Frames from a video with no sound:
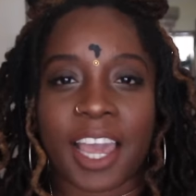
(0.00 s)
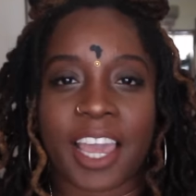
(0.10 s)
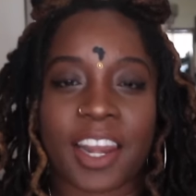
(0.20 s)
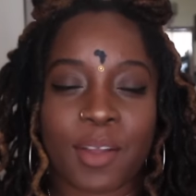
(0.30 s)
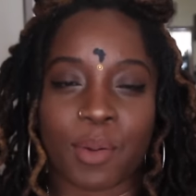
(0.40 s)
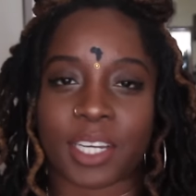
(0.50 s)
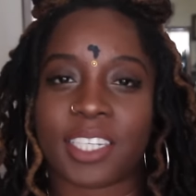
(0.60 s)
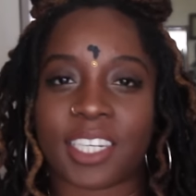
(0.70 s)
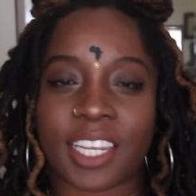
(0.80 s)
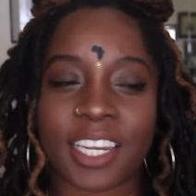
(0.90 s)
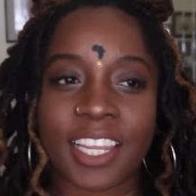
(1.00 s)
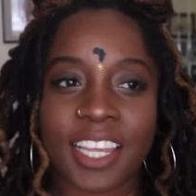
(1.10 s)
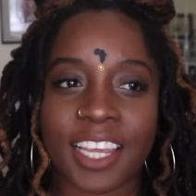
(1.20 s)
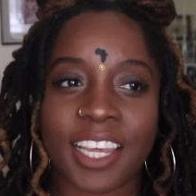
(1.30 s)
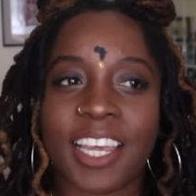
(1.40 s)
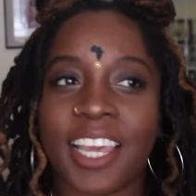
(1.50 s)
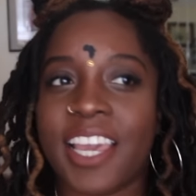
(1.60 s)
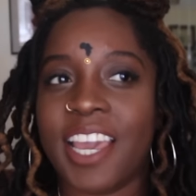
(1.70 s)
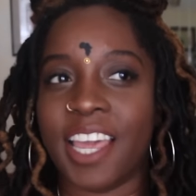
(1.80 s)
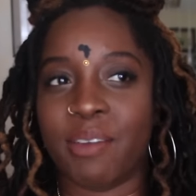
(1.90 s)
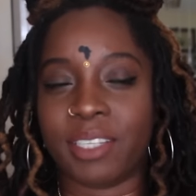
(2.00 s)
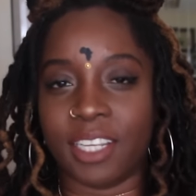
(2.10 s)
I got a question and it was